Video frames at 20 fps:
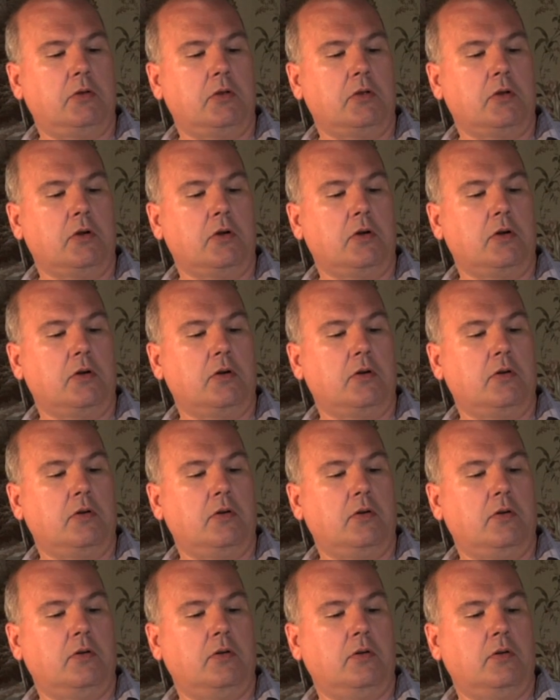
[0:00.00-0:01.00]

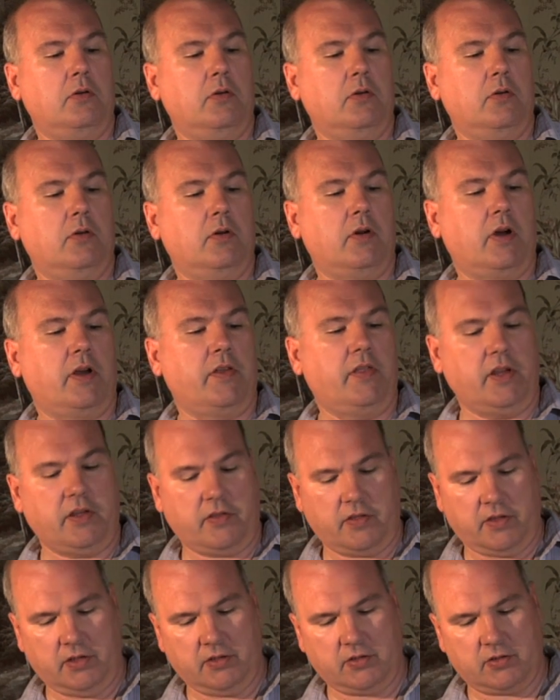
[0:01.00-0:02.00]
I
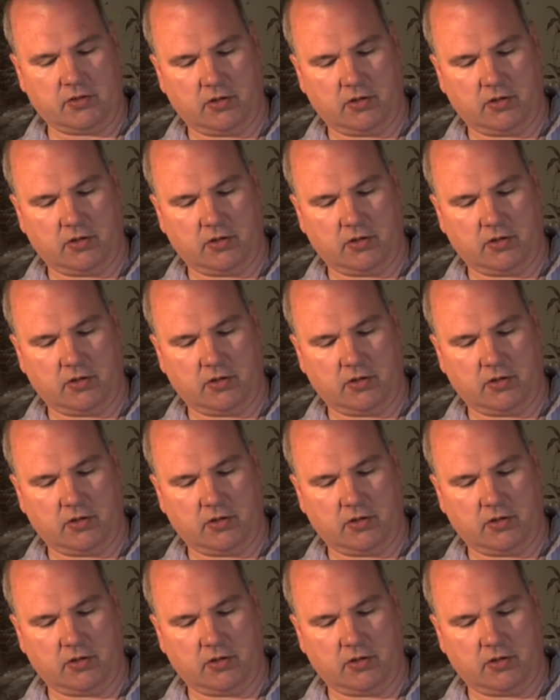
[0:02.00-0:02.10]
think these